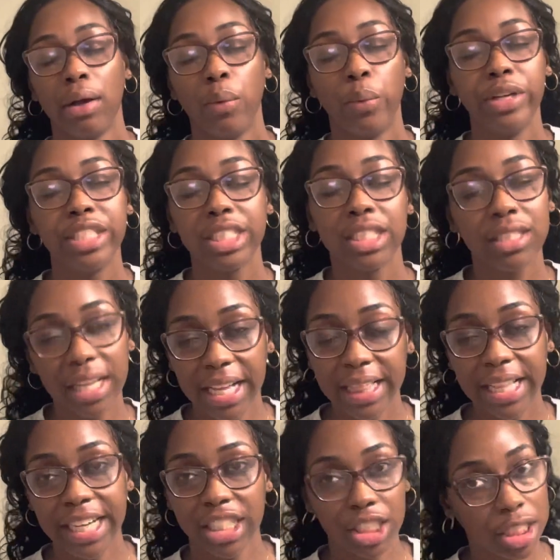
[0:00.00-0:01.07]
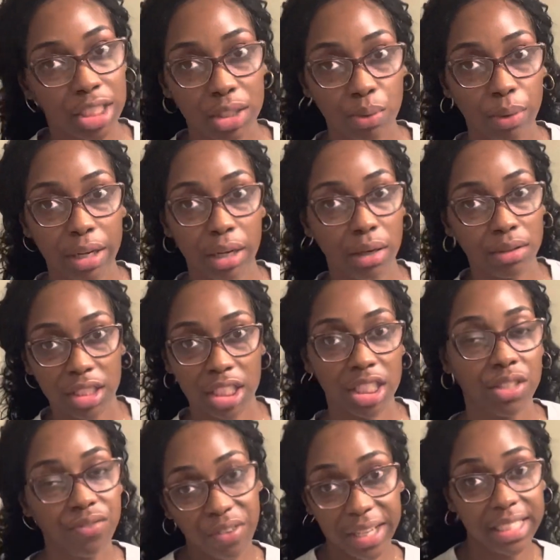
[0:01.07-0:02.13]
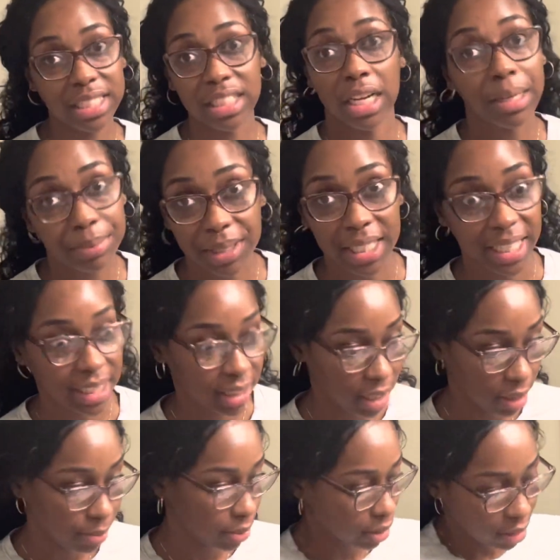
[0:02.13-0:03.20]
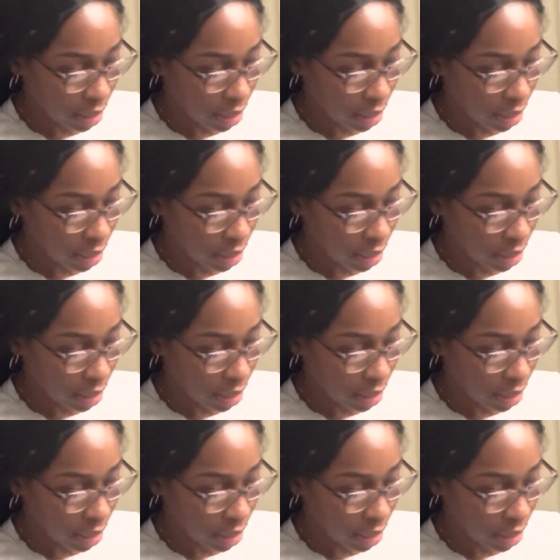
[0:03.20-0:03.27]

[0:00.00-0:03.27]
we just think that ginger ale just fix upset stomach.